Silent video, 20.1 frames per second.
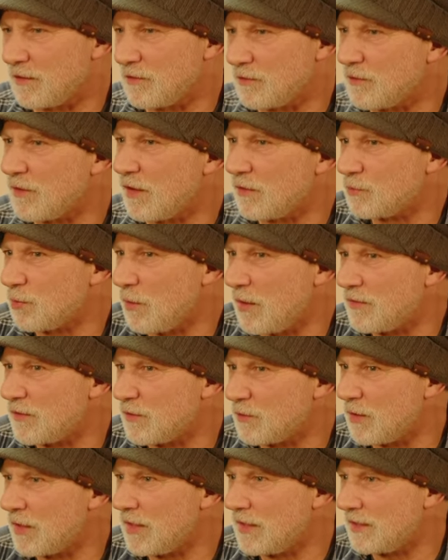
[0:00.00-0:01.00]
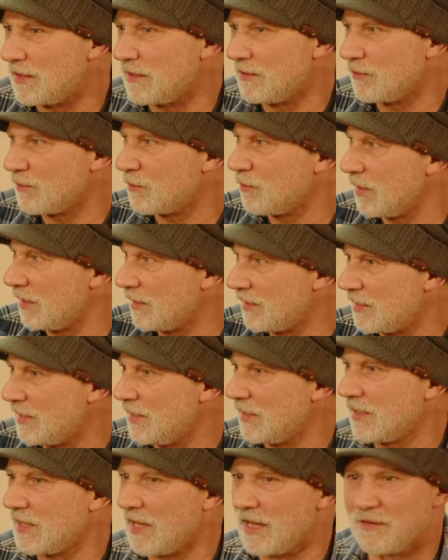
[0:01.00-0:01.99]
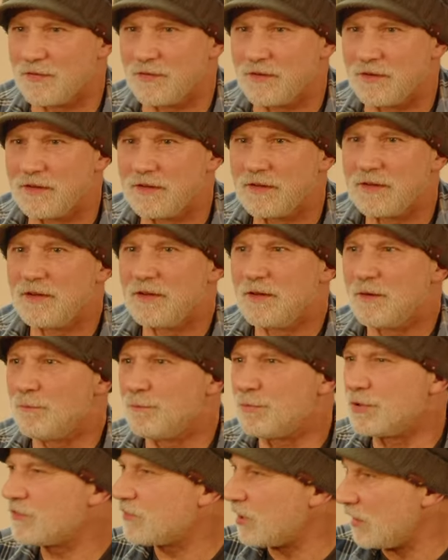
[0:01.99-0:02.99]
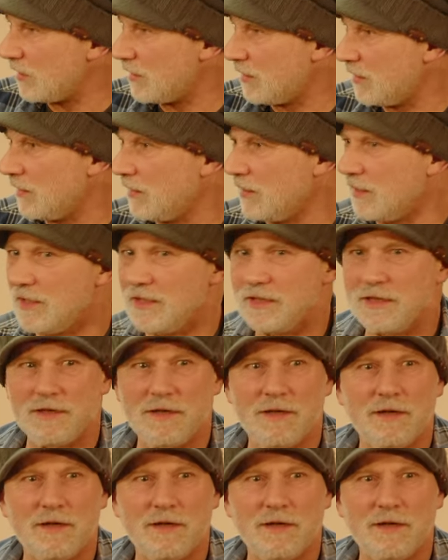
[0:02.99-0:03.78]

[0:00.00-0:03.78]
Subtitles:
That's why the Grey King, and particularly